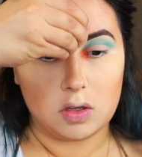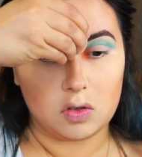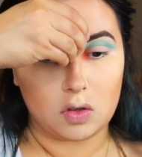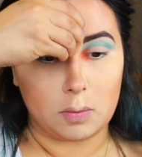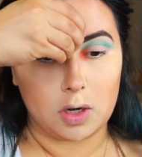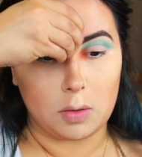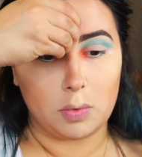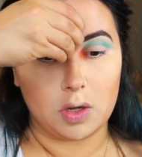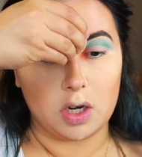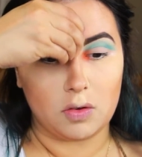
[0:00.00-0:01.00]
So I'm going to
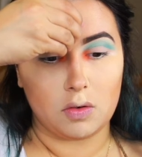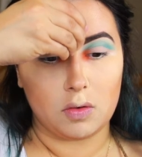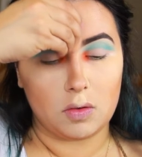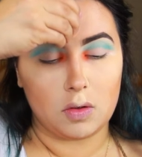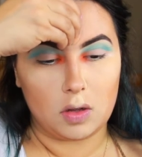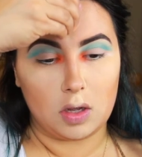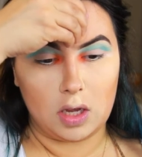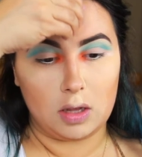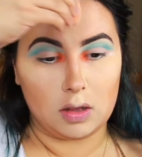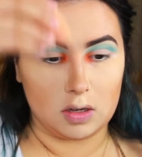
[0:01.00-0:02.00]
put it
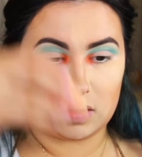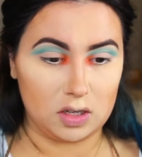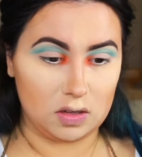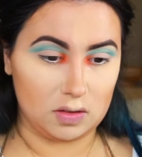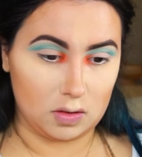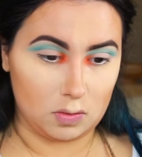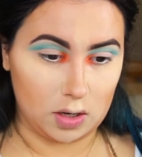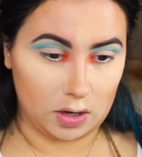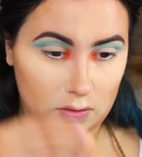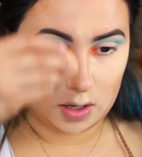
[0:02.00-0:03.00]
in the
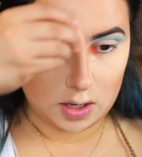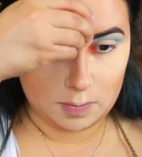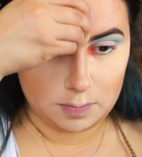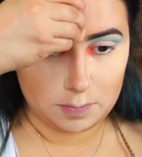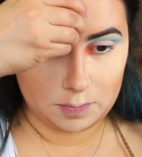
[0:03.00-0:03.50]
T-zone area.